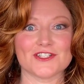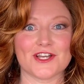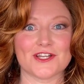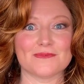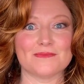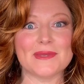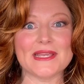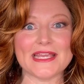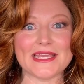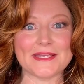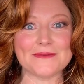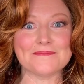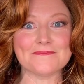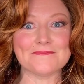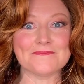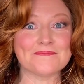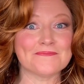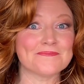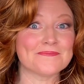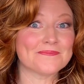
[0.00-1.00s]
on me.
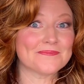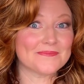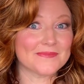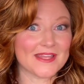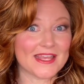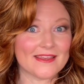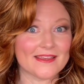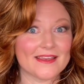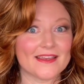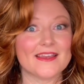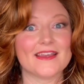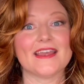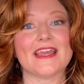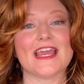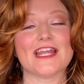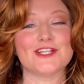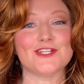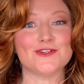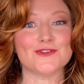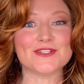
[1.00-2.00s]

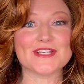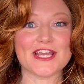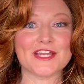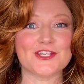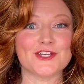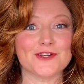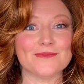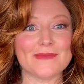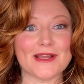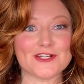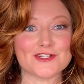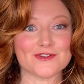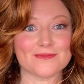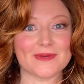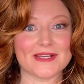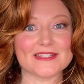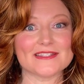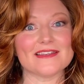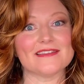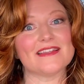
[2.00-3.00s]
And you take your
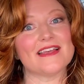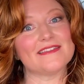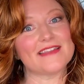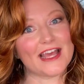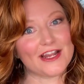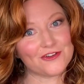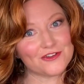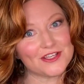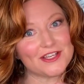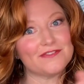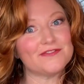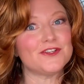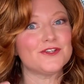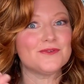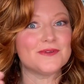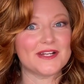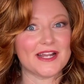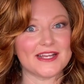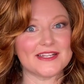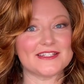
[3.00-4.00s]
measurements, and then that'll give
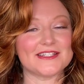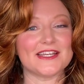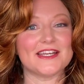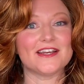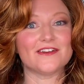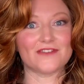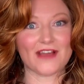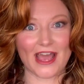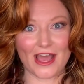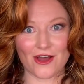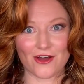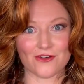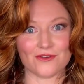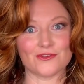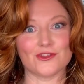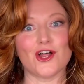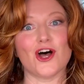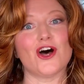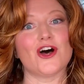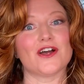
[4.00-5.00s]
you an idea of how
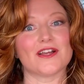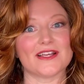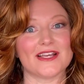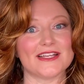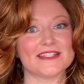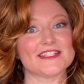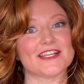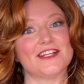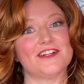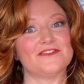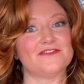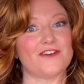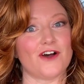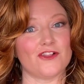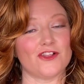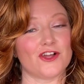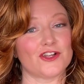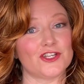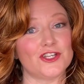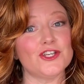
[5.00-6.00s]
long it's going to
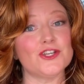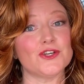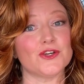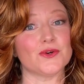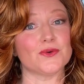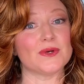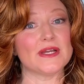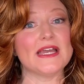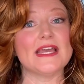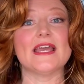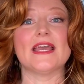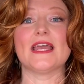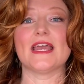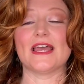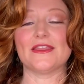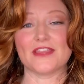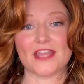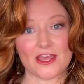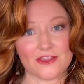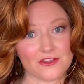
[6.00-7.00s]
fall on you.
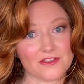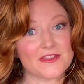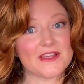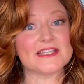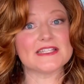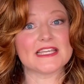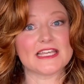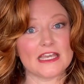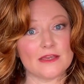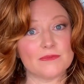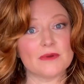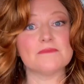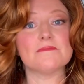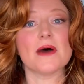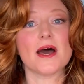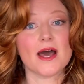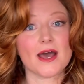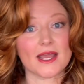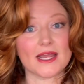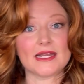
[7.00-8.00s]
And the other thing to keep in
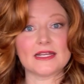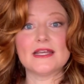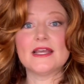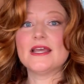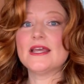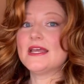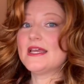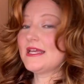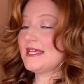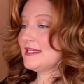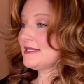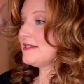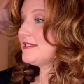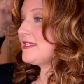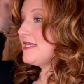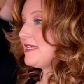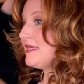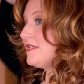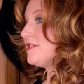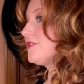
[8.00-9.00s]
mind is the